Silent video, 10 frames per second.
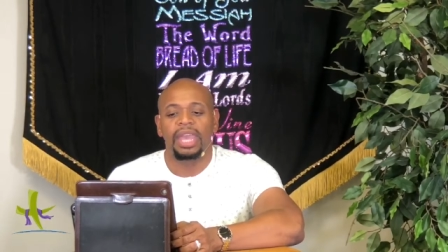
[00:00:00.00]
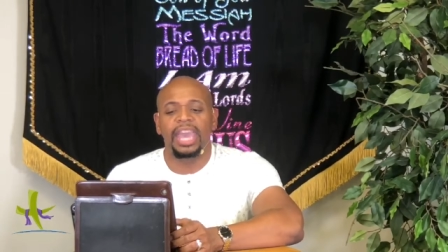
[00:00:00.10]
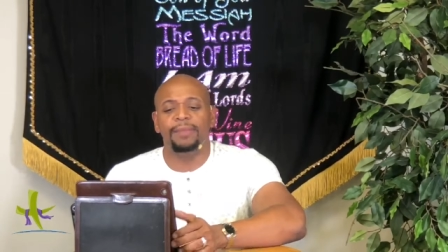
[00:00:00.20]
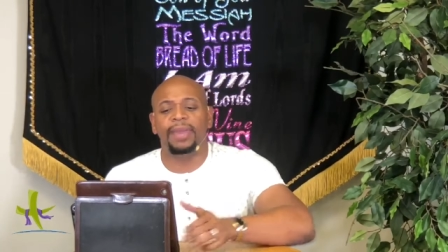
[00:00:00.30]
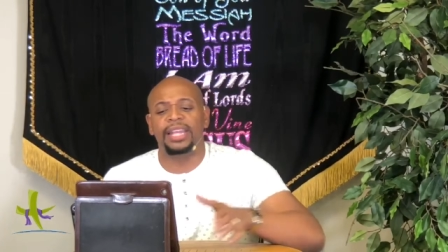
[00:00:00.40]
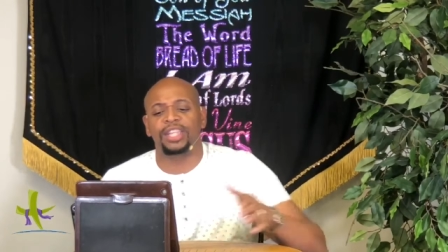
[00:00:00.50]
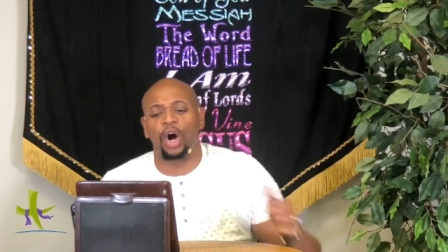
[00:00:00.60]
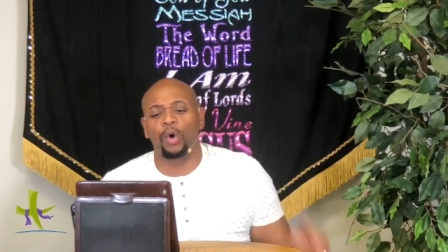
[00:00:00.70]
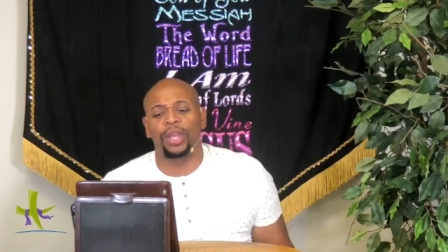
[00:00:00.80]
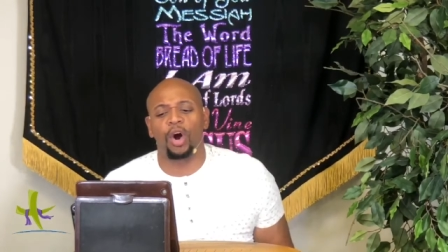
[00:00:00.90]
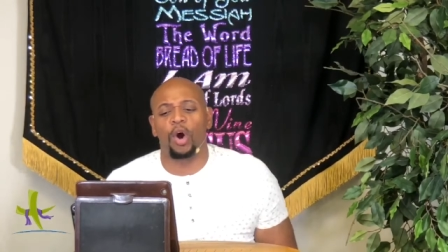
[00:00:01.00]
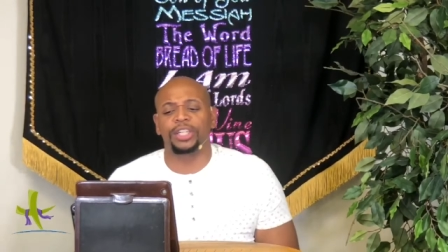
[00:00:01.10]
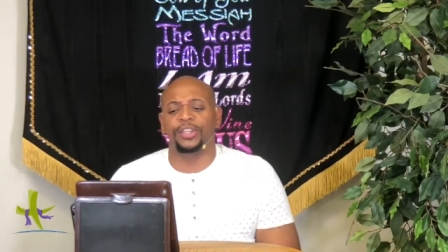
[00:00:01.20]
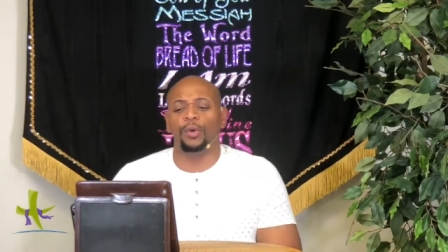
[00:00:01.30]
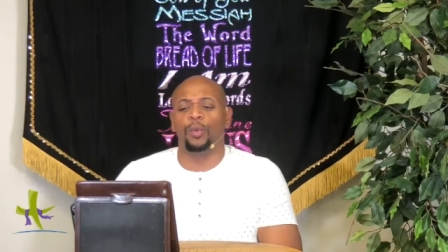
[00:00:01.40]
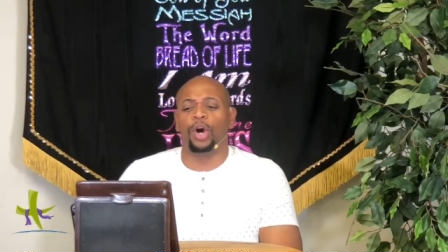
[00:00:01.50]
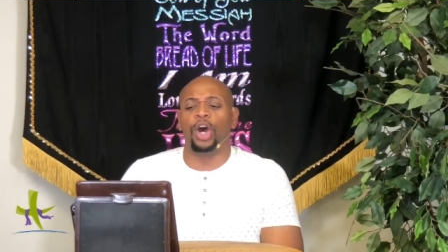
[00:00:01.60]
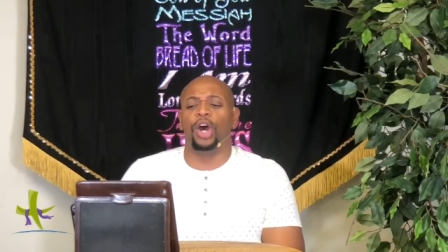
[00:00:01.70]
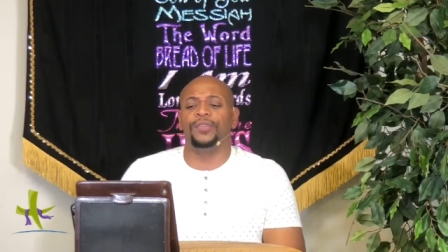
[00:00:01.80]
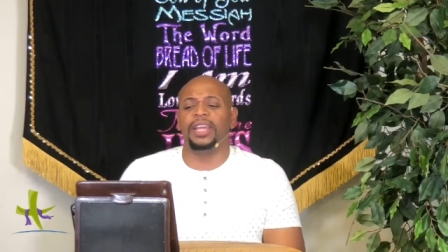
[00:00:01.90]
It means holding on to the
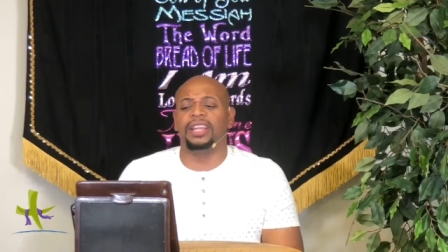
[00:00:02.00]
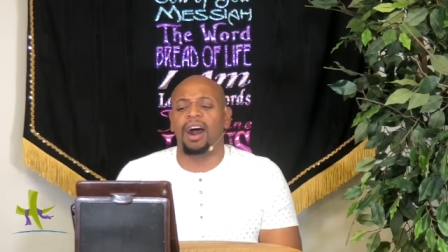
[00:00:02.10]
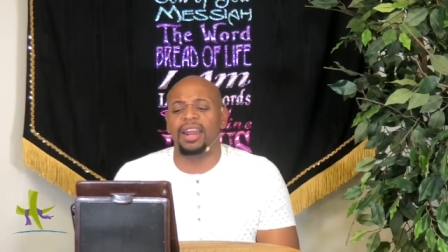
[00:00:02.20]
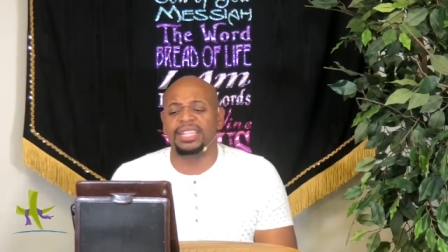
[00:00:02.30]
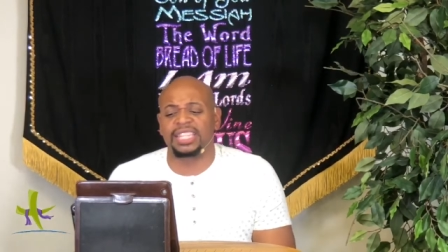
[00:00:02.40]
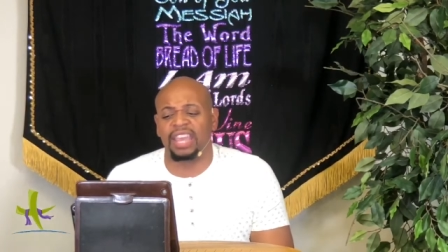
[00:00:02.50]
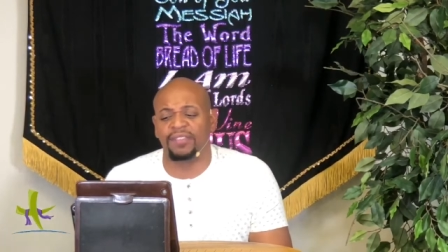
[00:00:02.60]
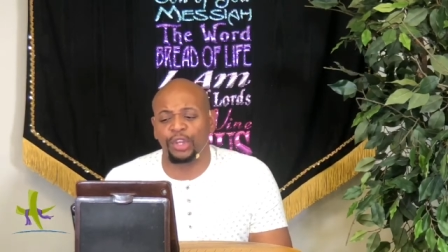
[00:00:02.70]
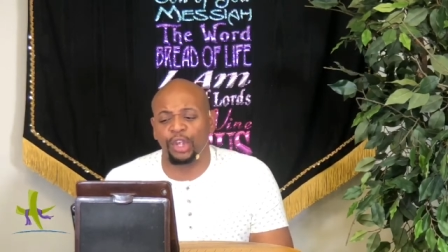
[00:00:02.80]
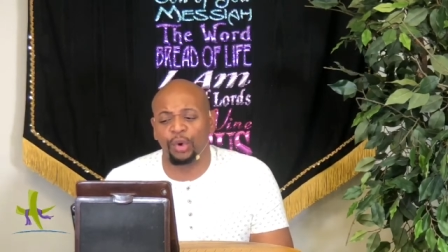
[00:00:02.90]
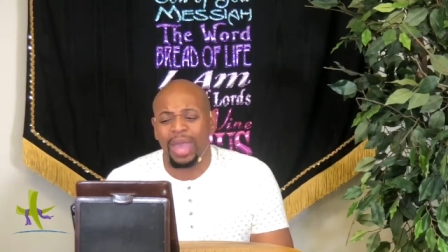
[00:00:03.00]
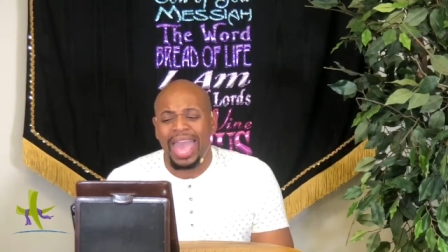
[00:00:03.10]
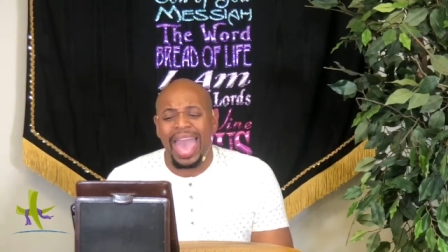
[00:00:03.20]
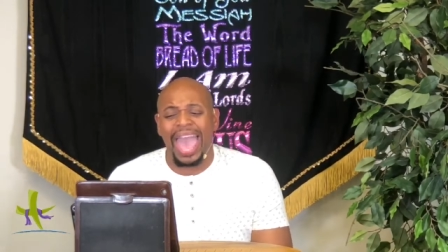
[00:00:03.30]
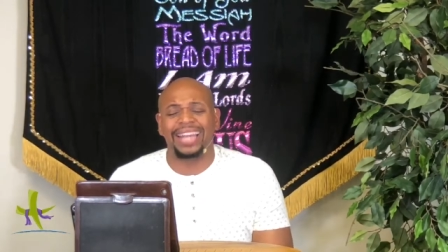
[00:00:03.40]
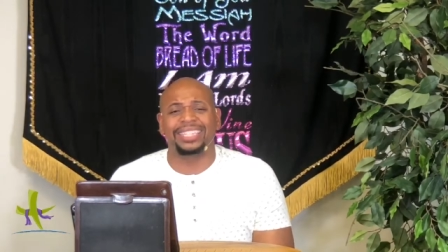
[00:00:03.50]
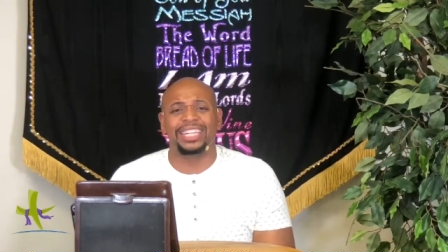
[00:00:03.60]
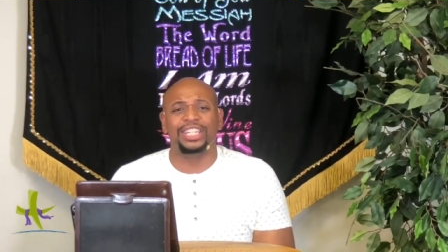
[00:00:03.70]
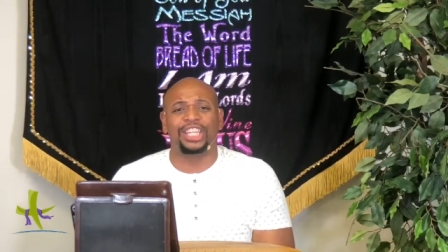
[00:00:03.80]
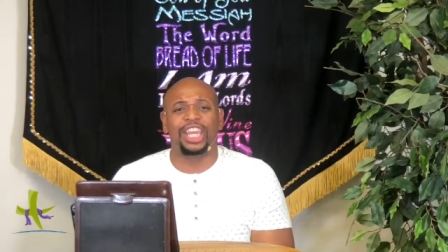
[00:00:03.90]
word that God has given you and
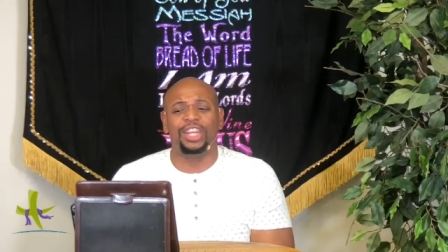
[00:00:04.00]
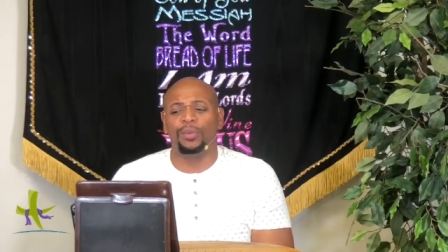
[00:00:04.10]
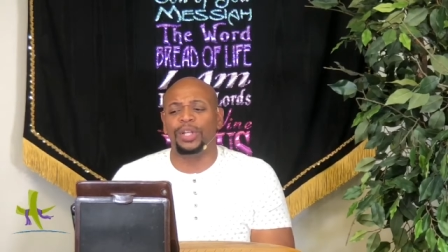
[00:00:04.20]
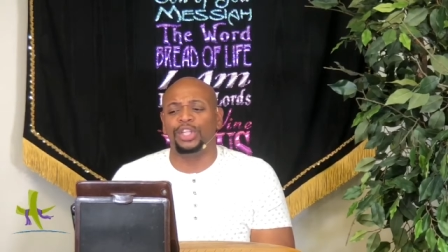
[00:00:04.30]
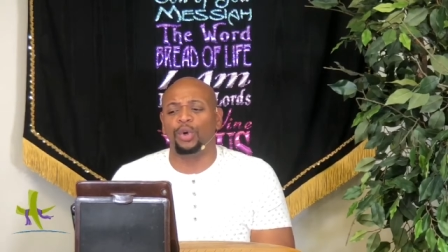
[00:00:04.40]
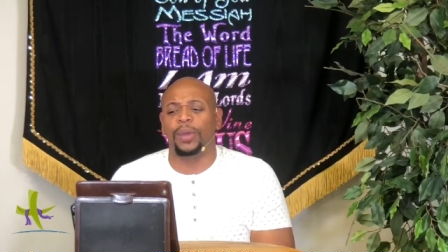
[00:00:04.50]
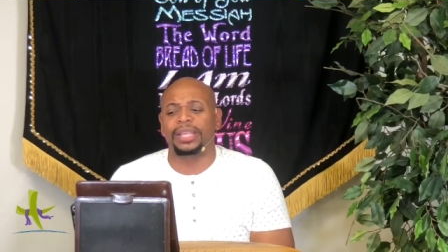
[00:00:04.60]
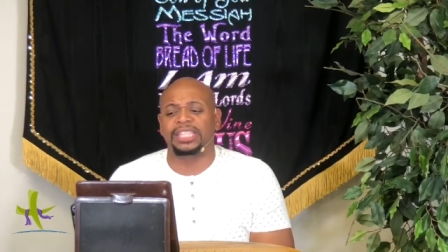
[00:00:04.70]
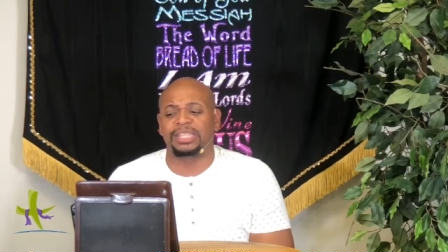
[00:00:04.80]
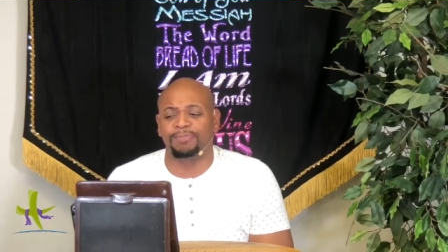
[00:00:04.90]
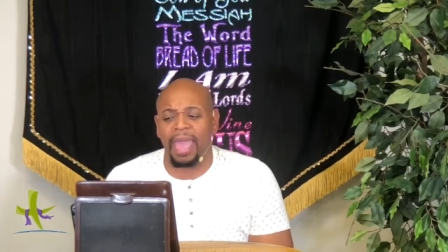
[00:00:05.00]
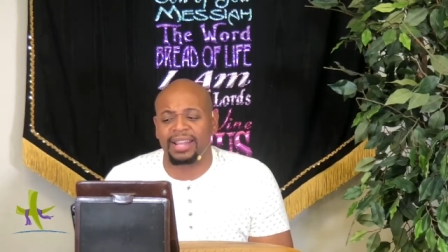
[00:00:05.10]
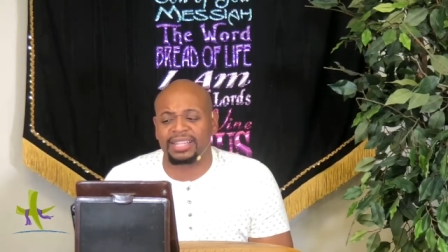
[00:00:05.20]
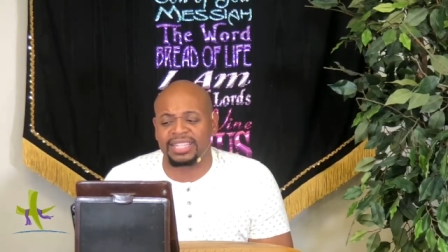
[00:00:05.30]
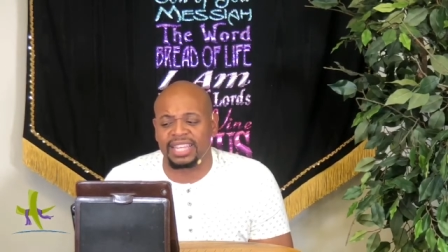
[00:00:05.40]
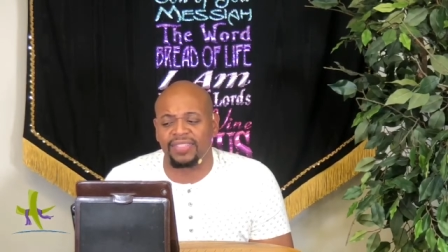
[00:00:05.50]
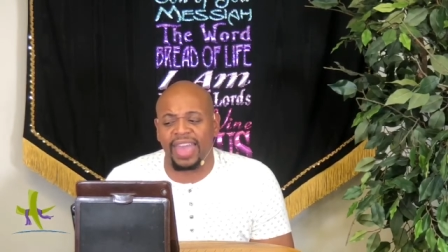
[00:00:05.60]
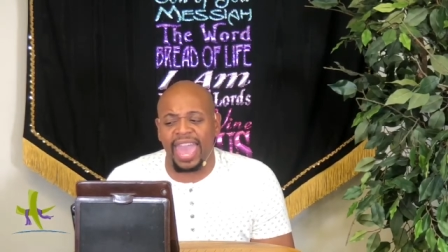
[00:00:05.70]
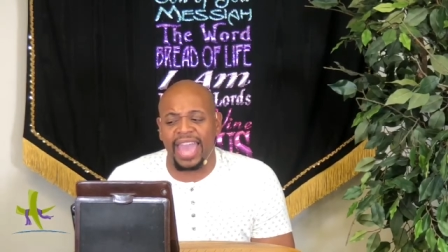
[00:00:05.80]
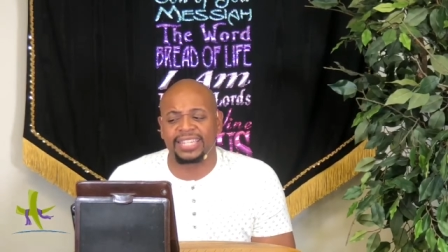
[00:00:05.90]
continuing to expect to see the
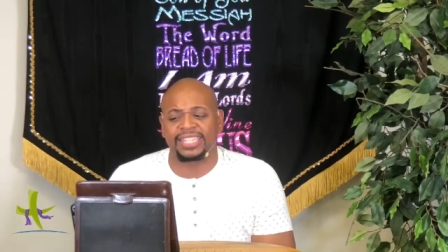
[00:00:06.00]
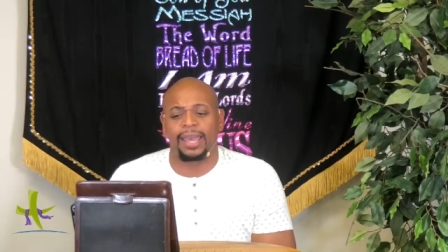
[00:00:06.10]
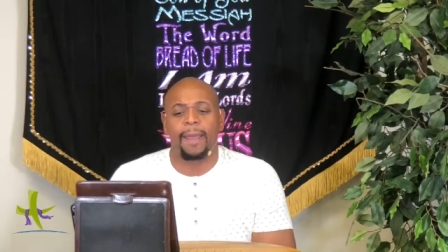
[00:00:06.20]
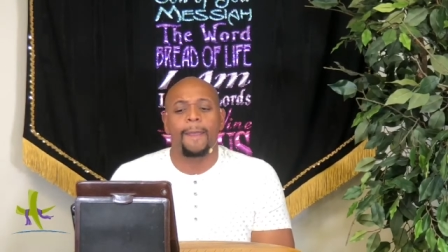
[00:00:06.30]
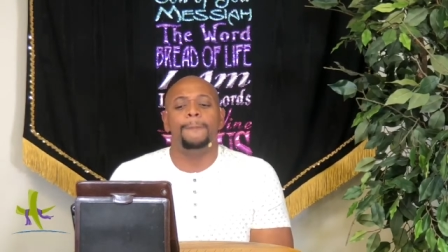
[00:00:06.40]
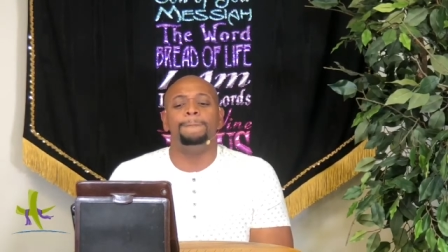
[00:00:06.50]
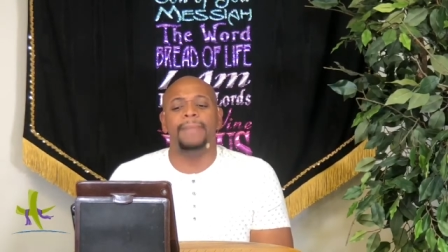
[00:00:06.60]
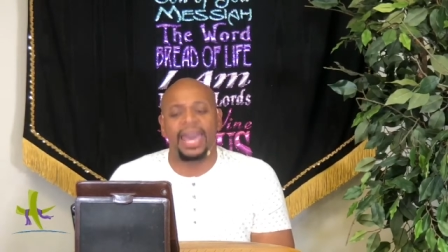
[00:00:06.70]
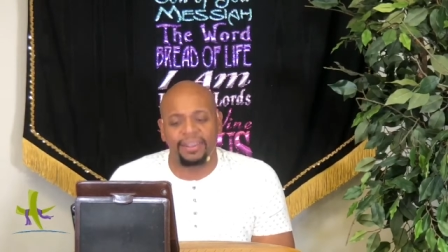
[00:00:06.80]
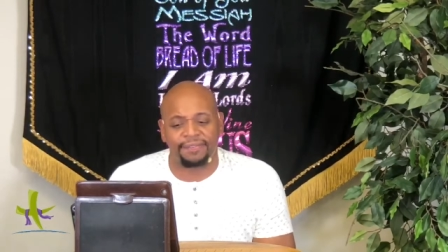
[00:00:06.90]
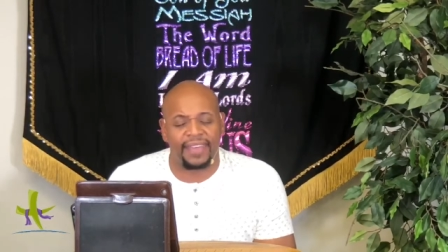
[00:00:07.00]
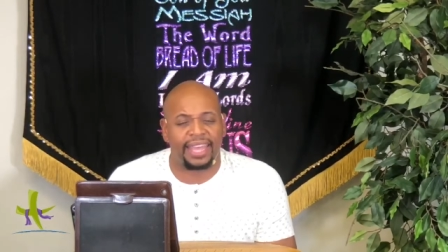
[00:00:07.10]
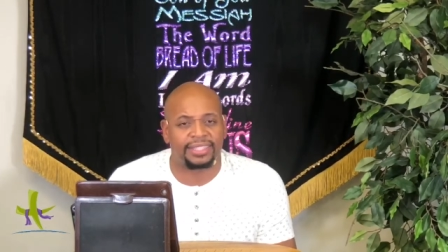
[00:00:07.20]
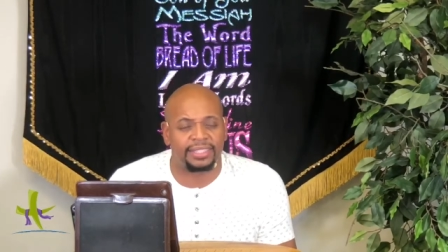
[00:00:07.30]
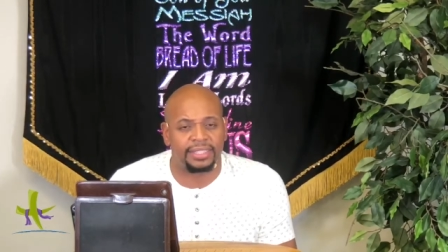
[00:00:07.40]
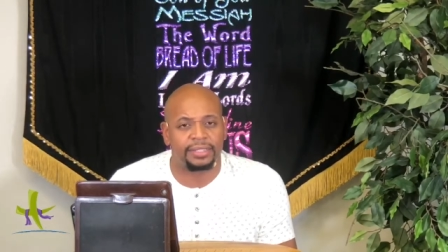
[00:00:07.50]
answer manifest.